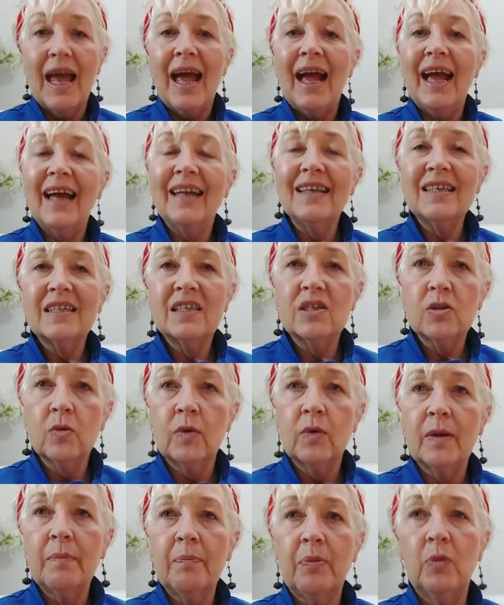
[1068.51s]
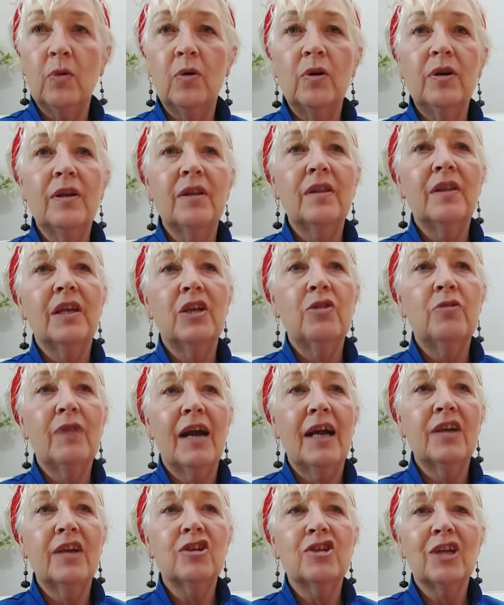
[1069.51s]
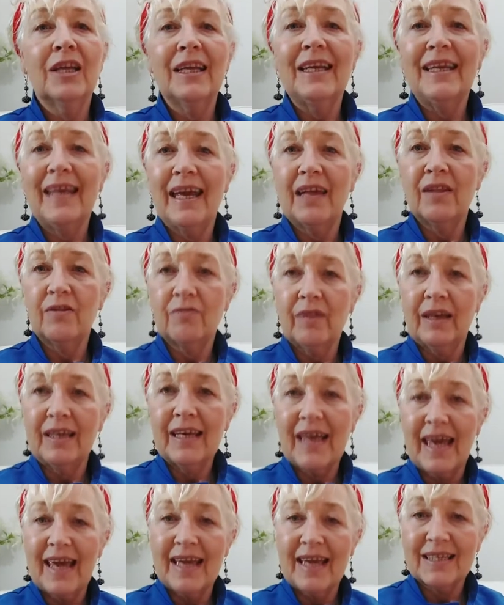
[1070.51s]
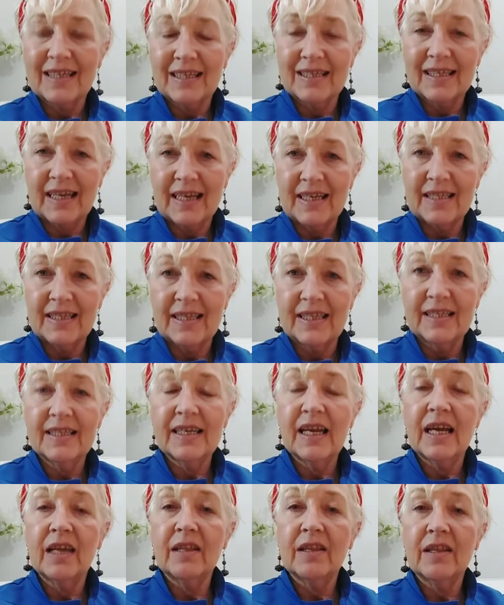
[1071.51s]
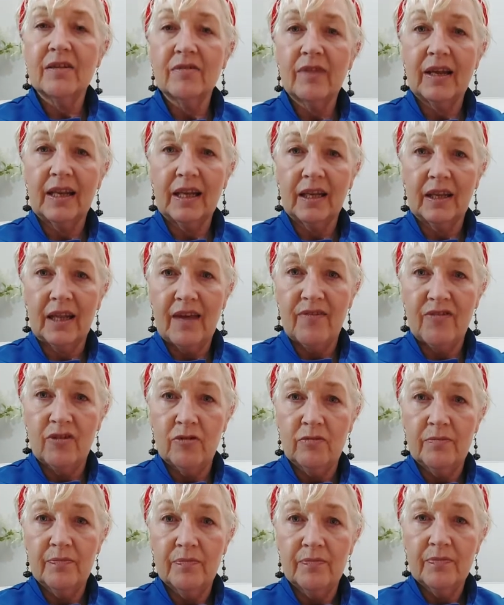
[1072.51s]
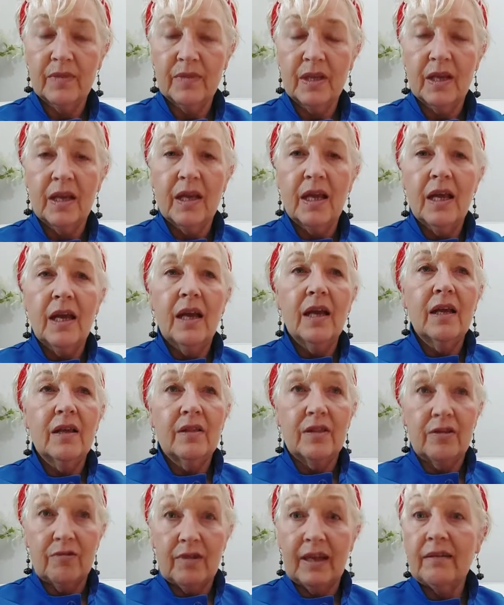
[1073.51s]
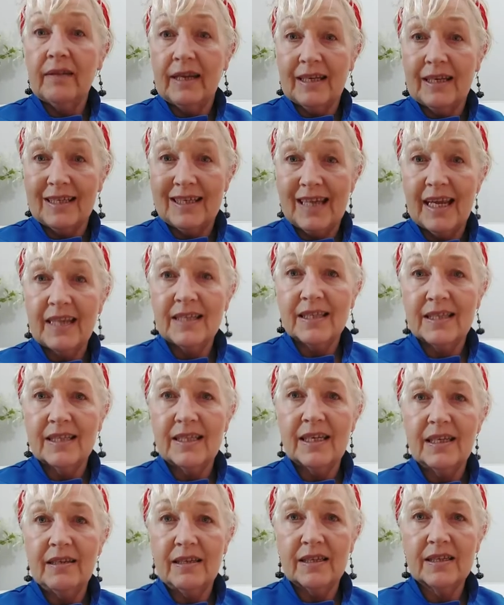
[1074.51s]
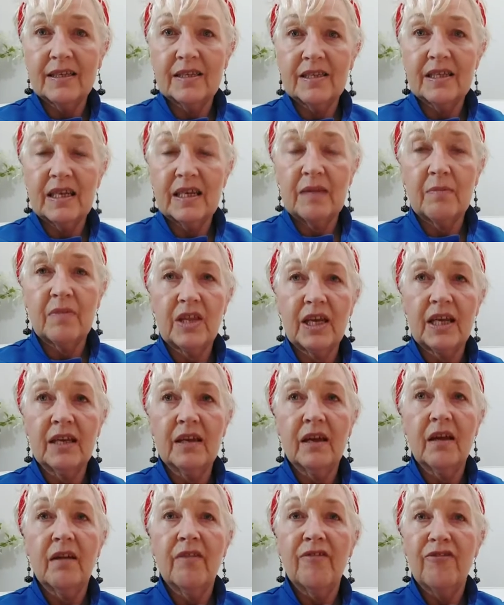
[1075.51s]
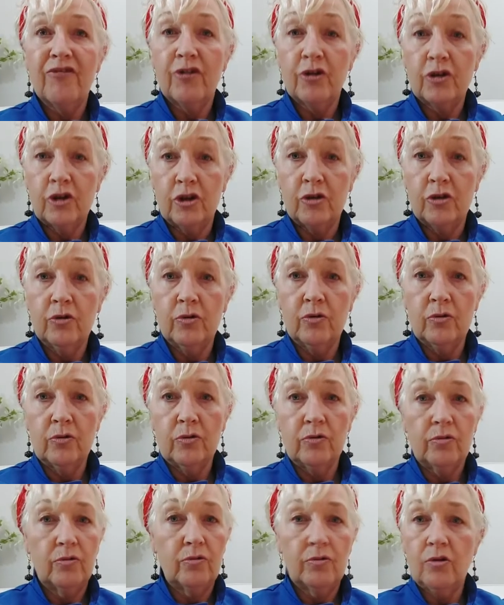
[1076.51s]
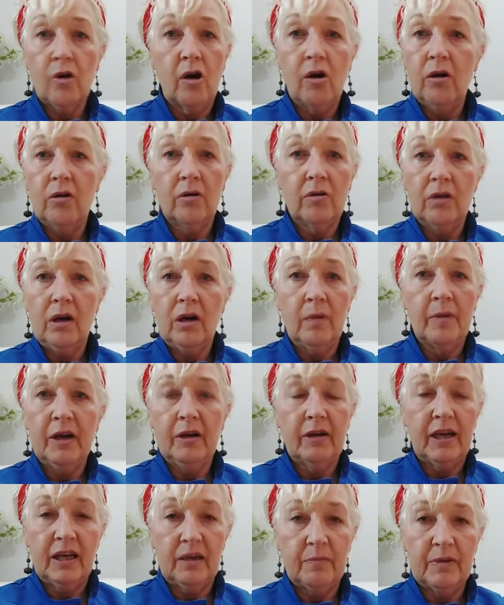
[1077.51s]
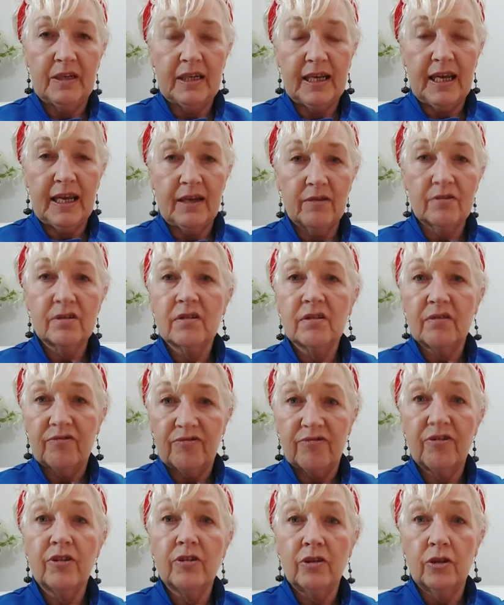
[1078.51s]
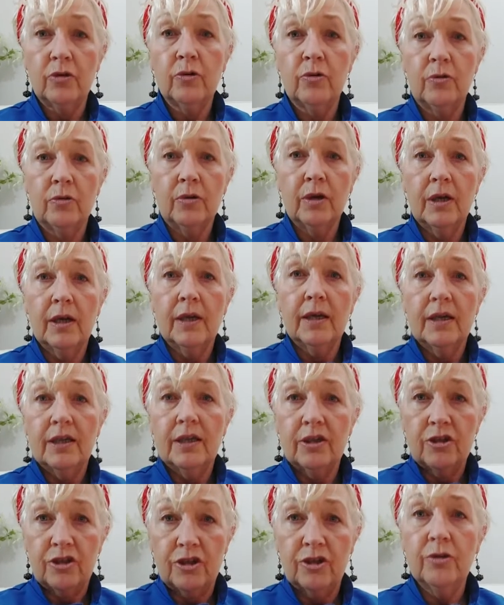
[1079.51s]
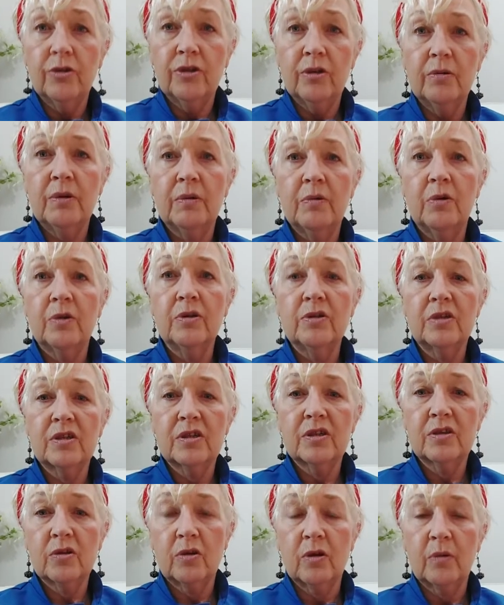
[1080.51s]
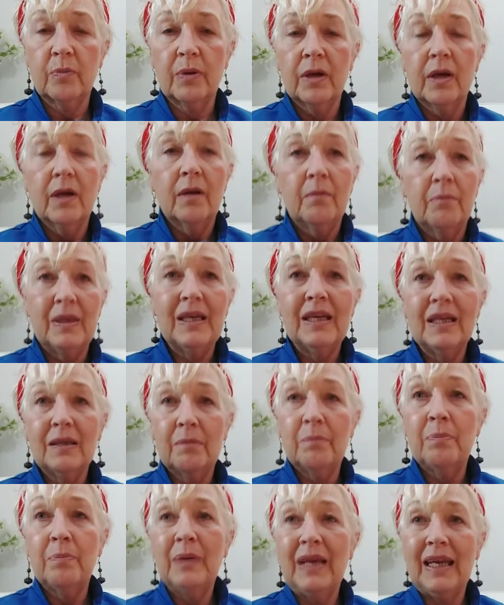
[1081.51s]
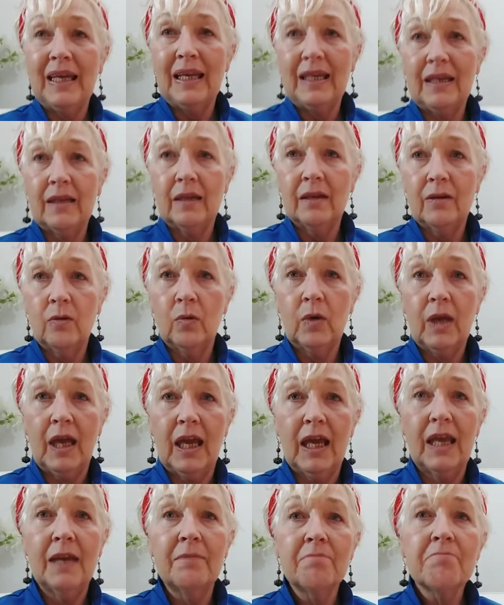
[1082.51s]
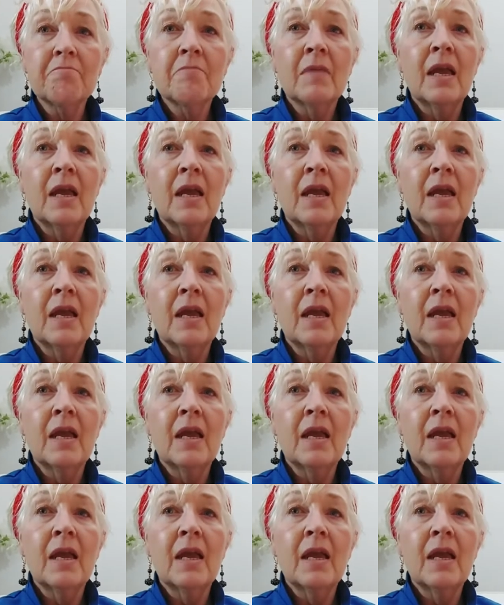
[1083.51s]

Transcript: And it's so important that you actually get the right exercises at the right level, the right intensity. That's the same thing for you, not about anybody else, for you. It's you that we want to stop being in pain, okay?